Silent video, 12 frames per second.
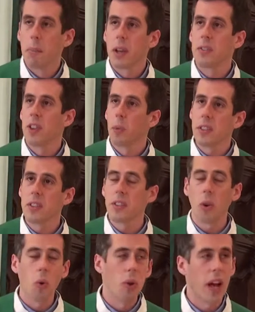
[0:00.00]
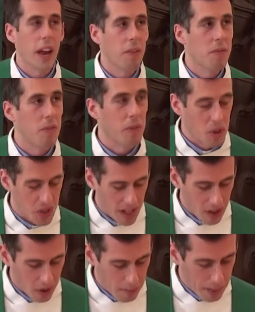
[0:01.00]
Because there wasn't a whole lot of
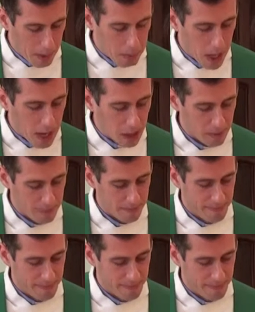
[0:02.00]
diversity on my block.